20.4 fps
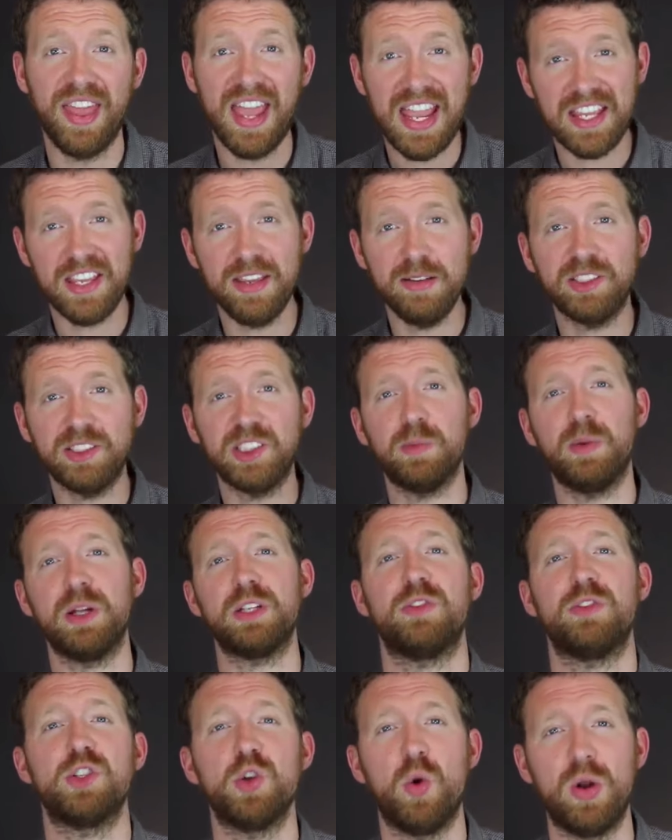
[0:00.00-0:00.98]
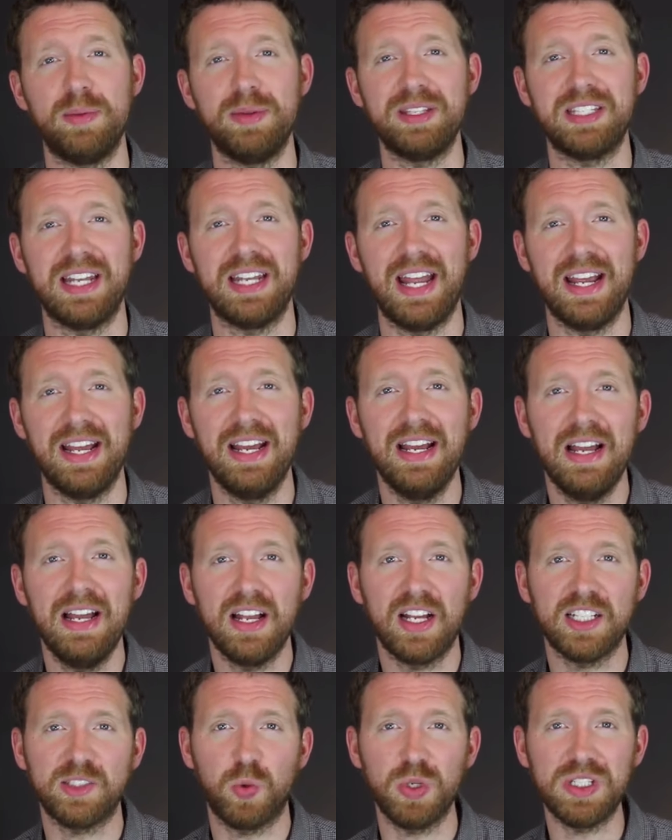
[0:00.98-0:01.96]
Thank you so much for joining me today
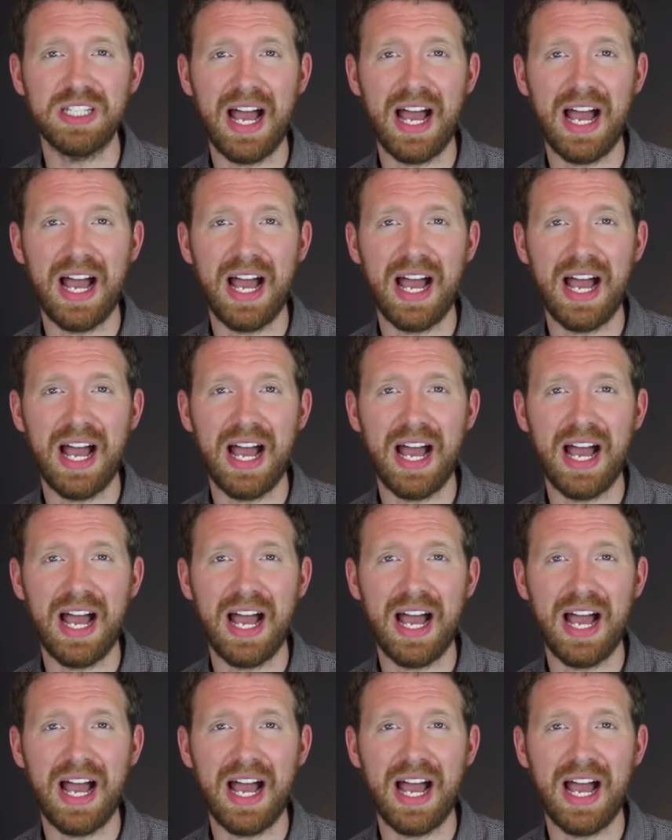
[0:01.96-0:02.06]
because